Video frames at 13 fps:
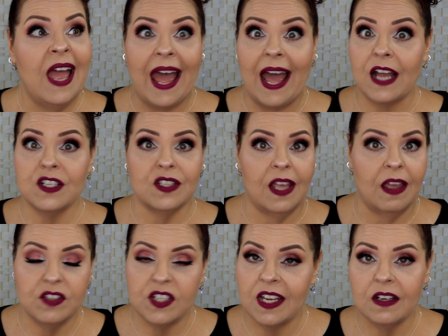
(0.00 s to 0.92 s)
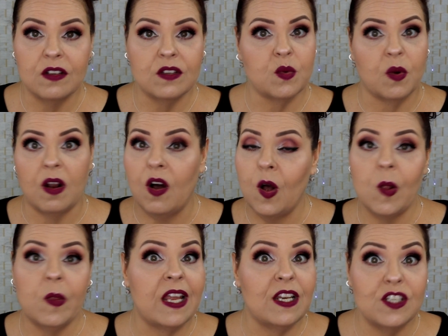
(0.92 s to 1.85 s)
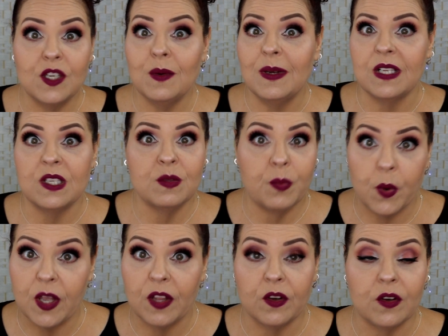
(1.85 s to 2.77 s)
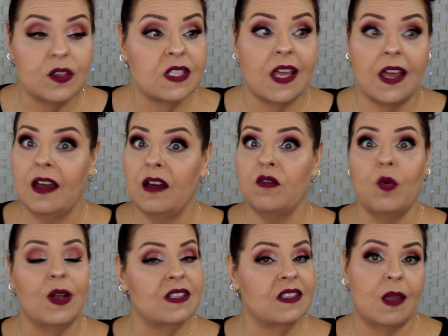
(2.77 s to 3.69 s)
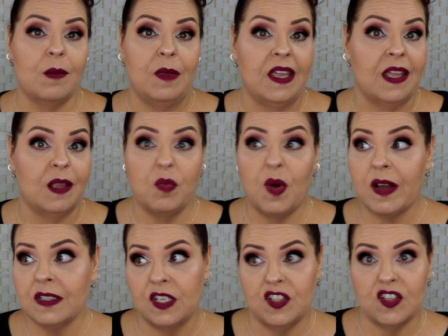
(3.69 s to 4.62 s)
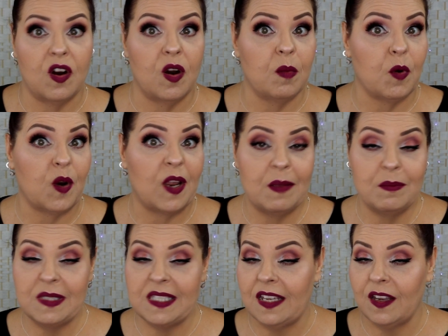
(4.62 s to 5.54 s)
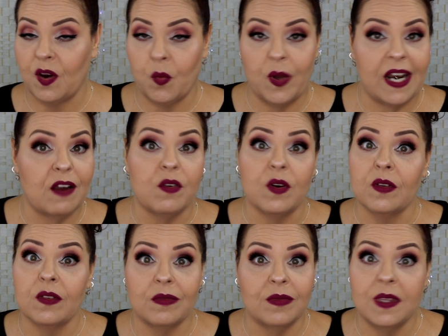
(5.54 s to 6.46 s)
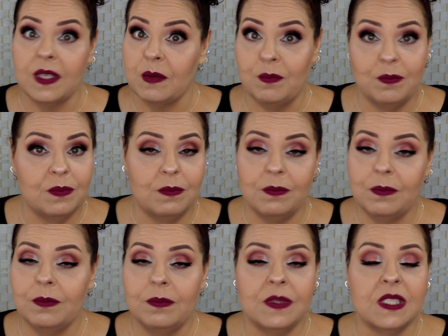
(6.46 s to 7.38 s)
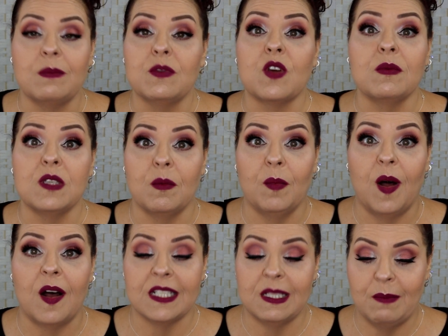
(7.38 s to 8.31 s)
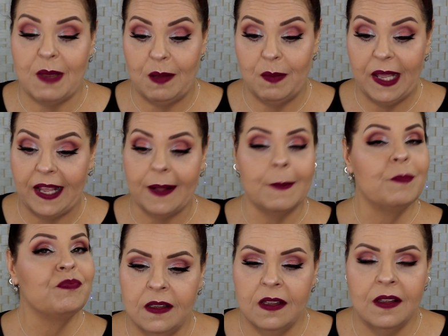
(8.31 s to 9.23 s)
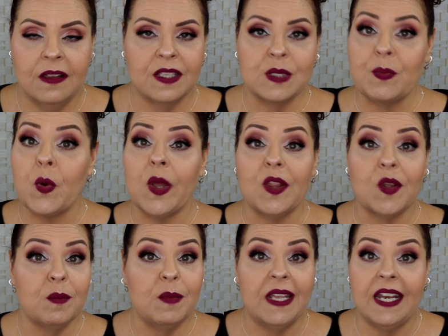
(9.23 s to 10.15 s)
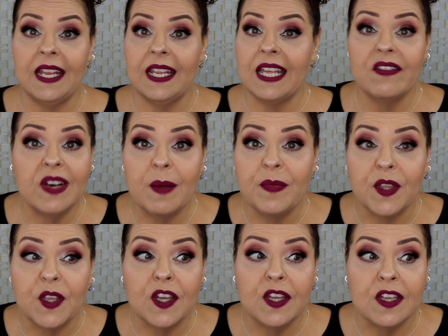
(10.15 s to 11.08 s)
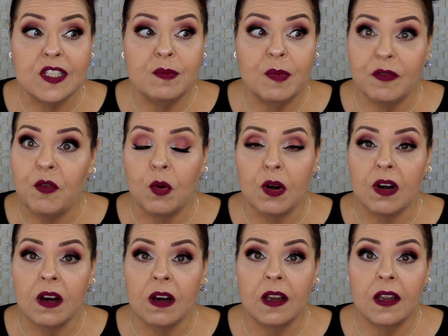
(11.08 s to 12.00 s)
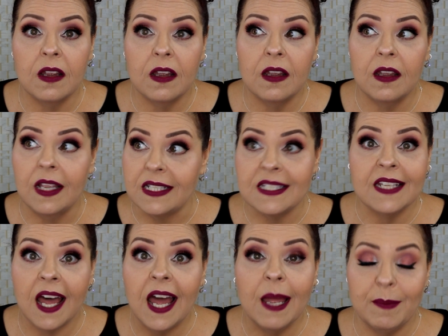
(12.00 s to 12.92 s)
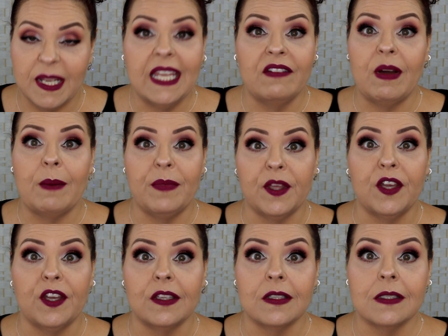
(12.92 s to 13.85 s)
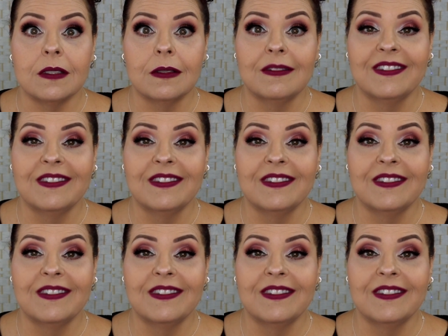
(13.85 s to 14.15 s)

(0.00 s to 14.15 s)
actually have channels where all they do is spoilers of what's coming in BoxyCharm or Ipsy or whatever the subscription box may be. Spoiler meaning giving up the goods before it's time to give up the goods.